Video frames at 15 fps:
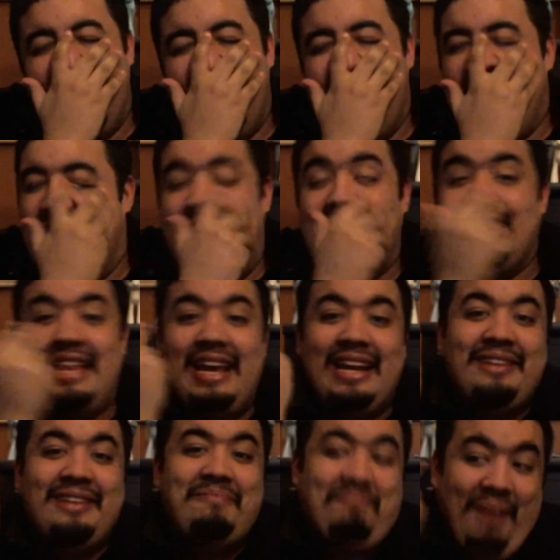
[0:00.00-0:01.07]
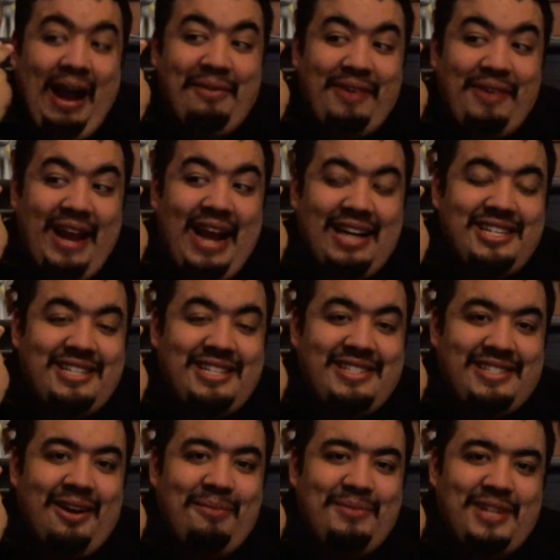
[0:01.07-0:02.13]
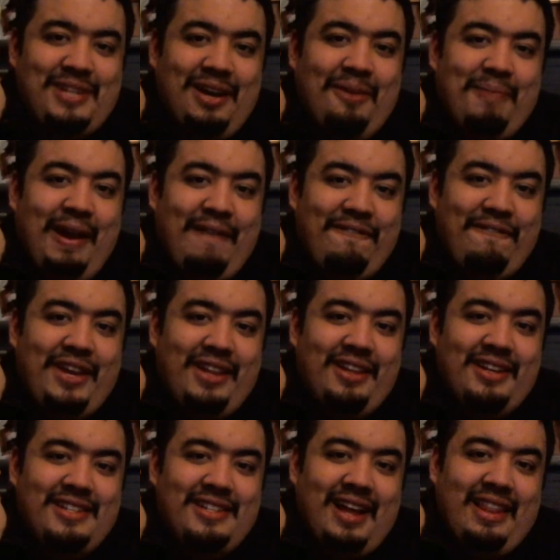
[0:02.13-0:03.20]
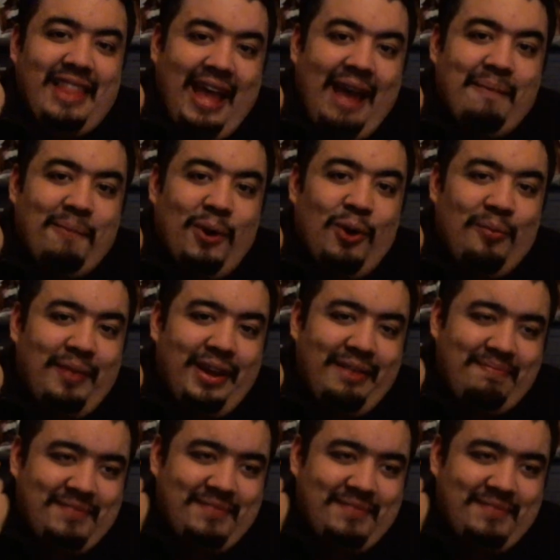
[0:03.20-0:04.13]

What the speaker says: I think my reaction sums up my feelings on that moment.